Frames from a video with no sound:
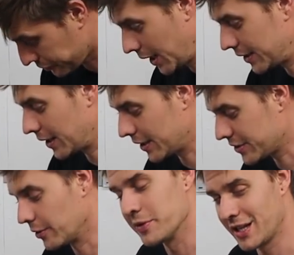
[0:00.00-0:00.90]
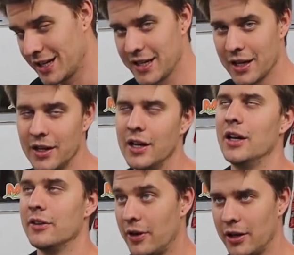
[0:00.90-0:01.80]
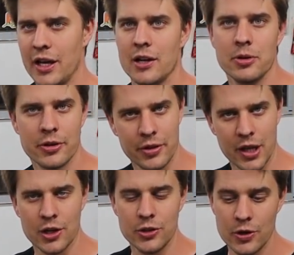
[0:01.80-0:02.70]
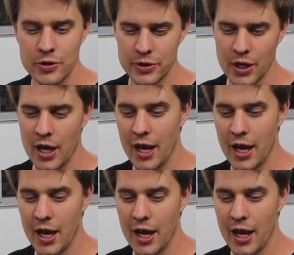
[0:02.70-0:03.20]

And uh, so we sent it down, finally had a block that they could use.